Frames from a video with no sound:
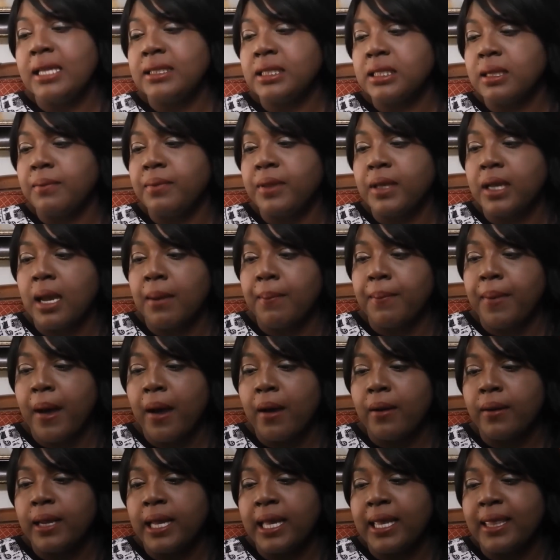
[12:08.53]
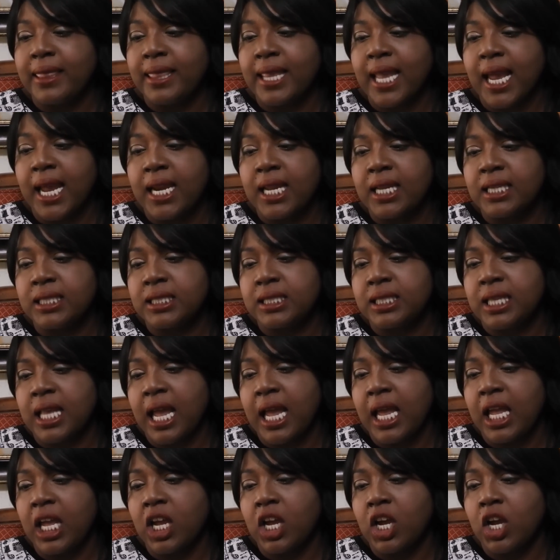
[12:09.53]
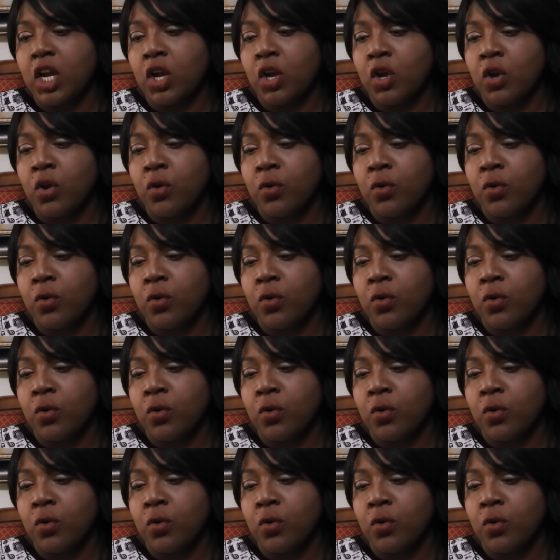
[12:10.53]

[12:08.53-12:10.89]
Has something about it that is like